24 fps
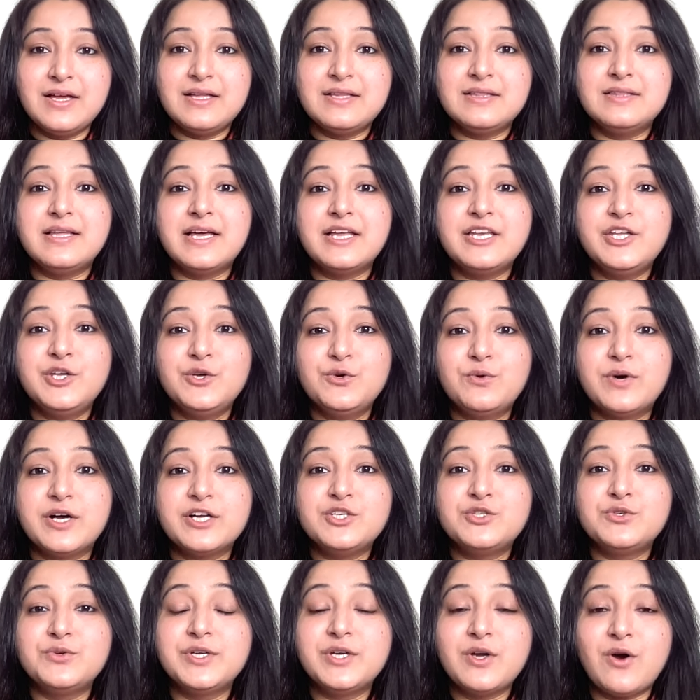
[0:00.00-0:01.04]
then you are
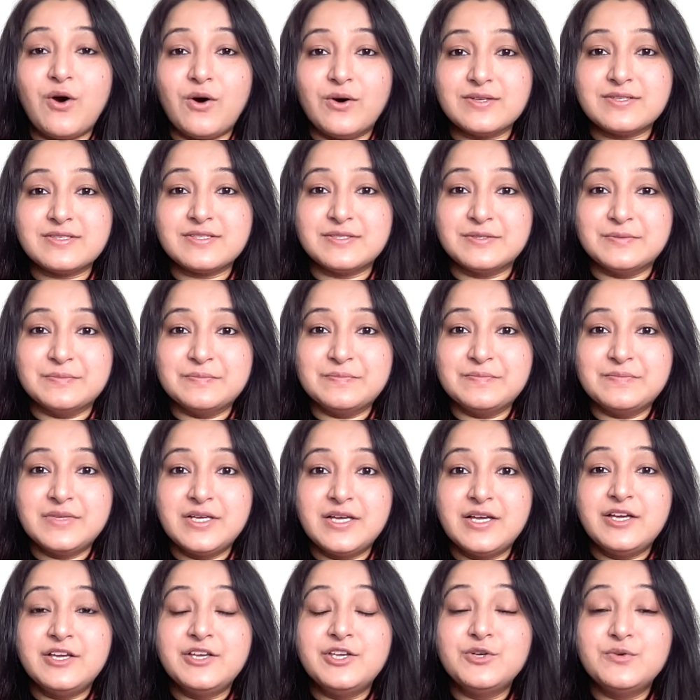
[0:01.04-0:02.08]
doing awesome.
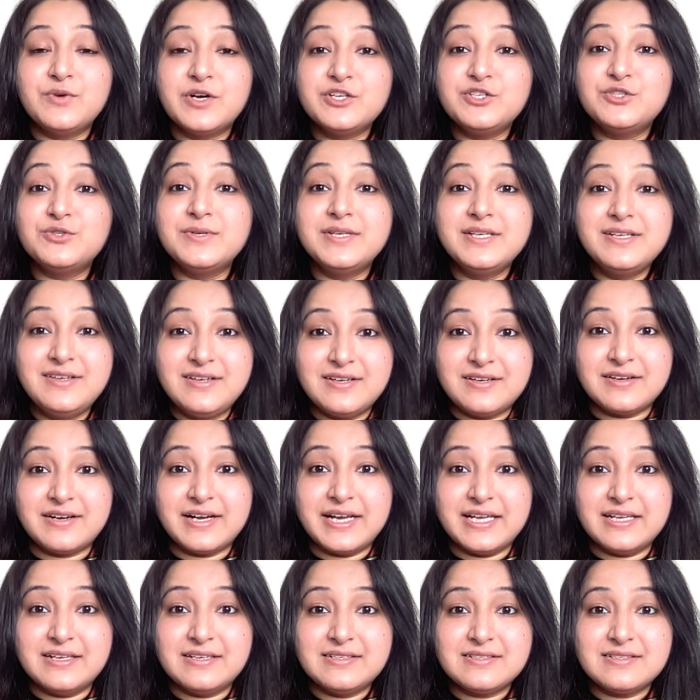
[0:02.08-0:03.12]
You are doing
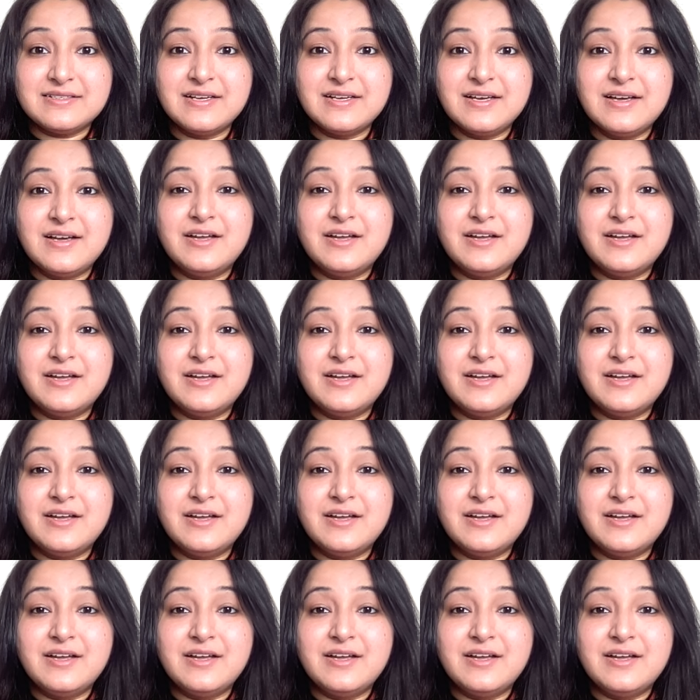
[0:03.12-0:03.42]
great.